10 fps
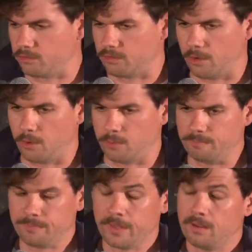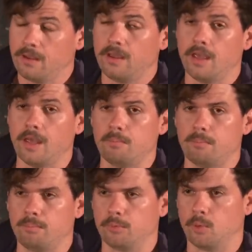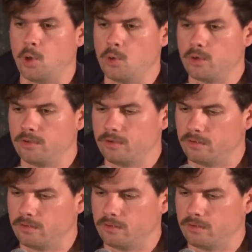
so and broke